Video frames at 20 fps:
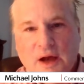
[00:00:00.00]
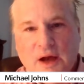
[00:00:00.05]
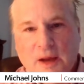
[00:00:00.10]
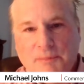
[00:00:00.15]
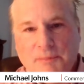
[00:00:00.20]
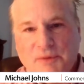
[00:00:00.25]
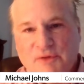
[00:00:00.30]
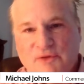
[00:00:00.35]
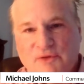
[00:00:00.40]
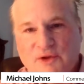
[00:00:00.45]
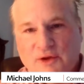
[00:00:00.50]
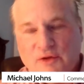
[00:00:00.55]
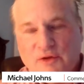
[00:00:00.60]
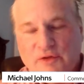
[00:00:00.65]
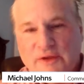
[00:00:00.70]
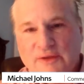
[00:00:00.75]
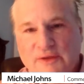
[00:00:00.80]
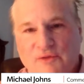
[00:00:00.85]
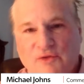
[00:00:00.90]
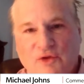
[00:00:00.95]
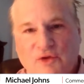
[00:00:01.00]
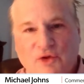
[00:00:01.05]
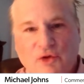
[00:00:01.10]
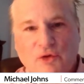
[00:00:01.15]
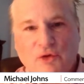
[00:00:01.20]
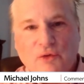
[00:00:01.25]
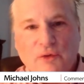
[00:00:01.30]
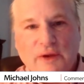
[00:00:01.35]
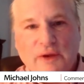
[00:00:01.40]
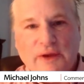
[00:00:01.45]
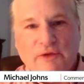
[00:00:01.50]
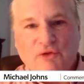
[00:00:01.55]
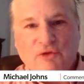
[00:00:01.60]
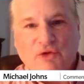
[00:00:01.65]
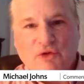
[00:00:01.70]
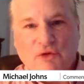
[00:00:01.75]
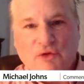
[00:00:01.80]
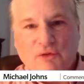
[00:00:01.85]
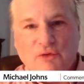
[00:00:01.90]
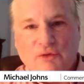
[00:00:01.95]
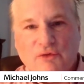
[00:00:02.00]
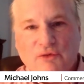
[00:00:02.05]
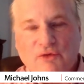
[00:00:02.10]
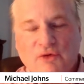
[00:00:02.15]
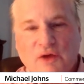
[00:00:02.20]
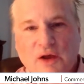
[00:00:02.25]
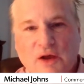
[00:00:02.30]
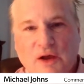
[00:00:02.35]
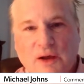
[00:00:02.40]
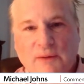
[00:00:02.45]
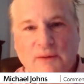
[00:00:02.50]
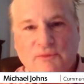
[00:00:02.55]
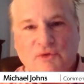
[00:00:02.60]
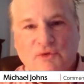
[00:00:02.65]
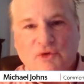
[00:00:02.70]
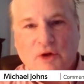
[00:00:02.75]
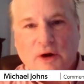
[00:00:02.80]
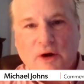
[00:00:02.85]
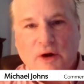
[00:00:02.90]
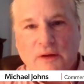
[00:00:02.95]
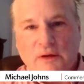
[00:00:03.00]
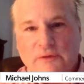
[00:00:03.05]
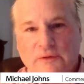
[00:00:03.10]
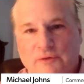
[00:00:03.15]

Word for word: up until these two issues uh, started.